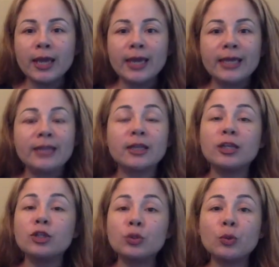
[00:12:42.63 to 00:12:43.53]
He's
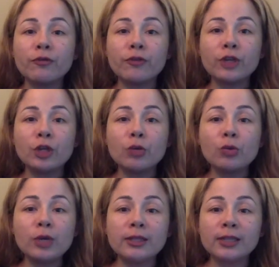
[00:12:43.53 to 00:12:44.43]
going to do it for
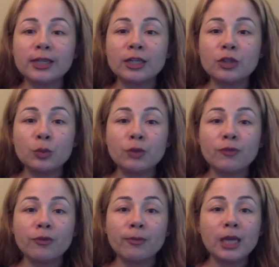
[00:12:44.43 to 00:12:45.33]
you. He's going to do it
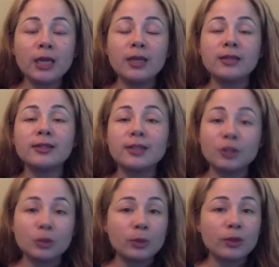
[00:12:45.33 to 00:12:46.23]
for me. He's going
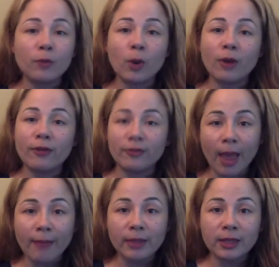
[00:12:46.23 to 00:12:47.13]
to do it for our
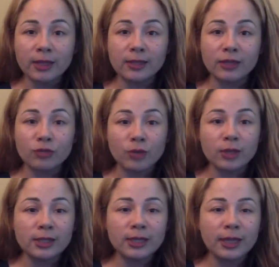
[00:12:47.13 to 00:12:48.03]
families that
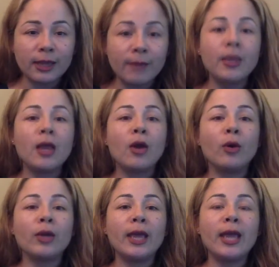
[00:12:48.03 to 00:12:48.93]
trust in him,
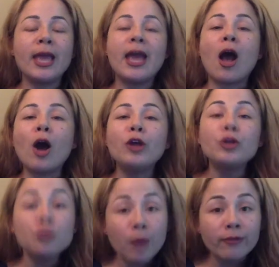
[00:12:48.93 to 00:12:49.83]
okay? All
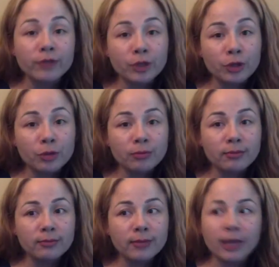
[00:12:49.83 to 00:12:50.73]
you have to do,
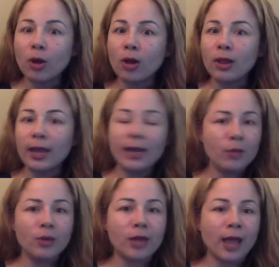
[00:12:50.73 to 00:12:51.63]
and all
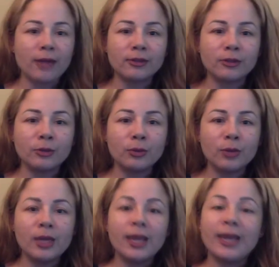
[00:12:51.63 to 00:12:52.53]
anyone has to do,
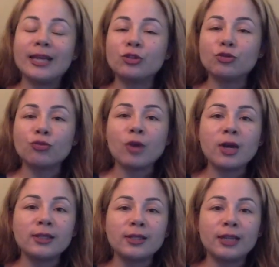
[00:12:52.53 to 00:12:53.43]
is
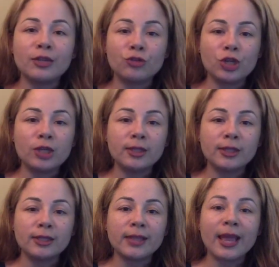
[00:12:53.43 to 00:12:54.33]
trust in
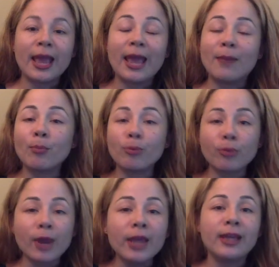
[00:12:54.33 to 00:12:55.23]
Jesus and
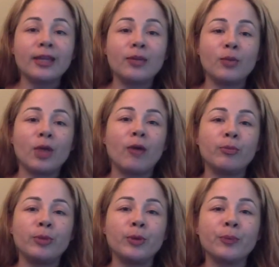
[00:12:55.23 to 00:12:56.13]
pray that he will
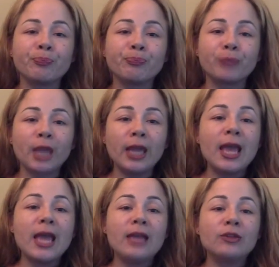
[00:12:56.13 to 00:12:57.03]
help you,
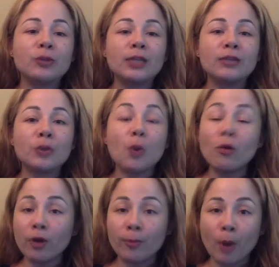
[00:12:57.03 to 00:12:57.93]
okay? So let's go
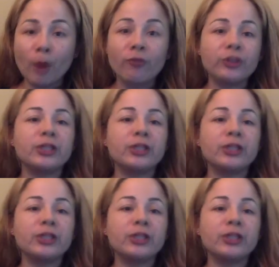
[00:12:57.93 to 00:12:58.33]
over our power verse